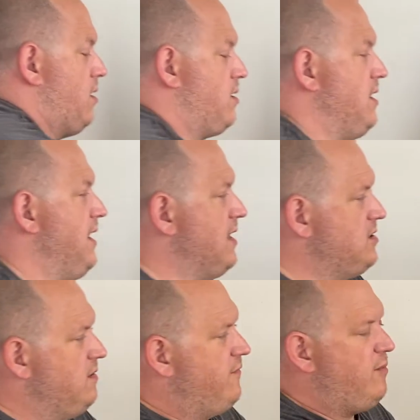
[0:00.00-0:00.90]
connect
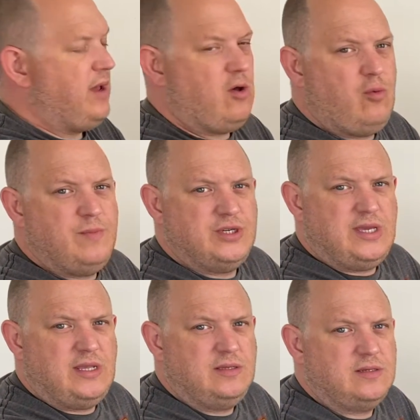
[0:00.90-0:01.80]
from my old
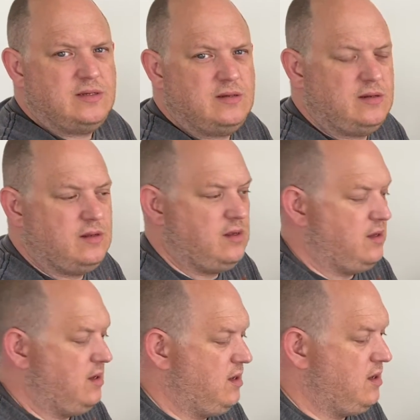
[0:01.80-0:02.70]
machines,
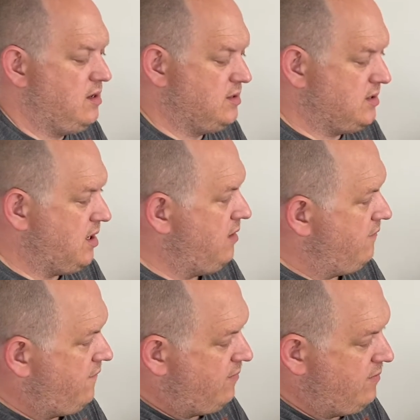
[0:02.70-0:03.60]
so
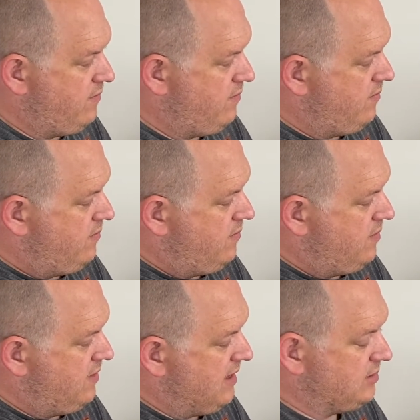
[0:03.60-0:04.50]
from
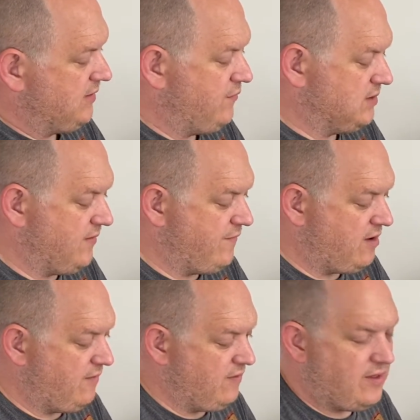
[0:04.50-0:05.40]
the LC475
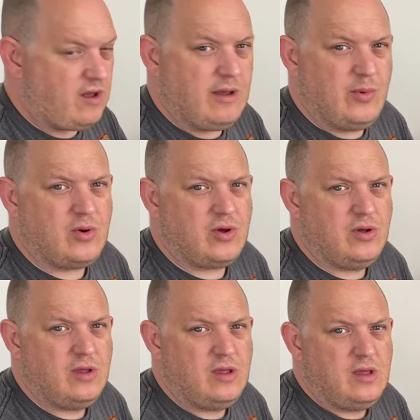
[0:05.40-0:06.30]
or the iBook,
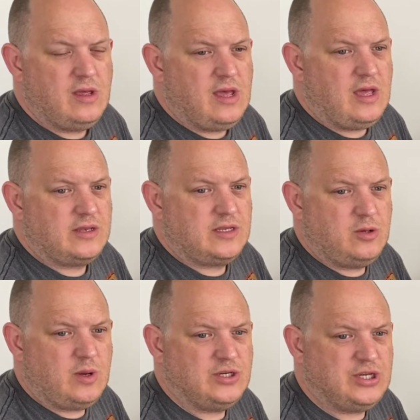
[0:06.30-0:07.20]
to
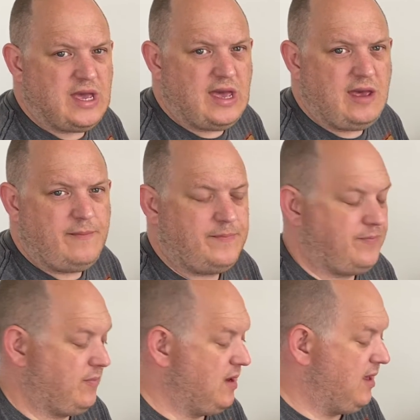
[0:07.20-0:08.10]
a share,
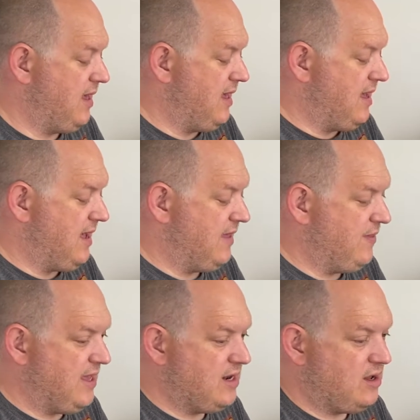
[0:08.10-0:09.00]
and
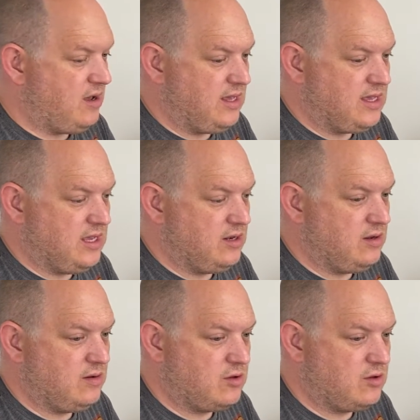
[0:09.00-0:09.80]
then I can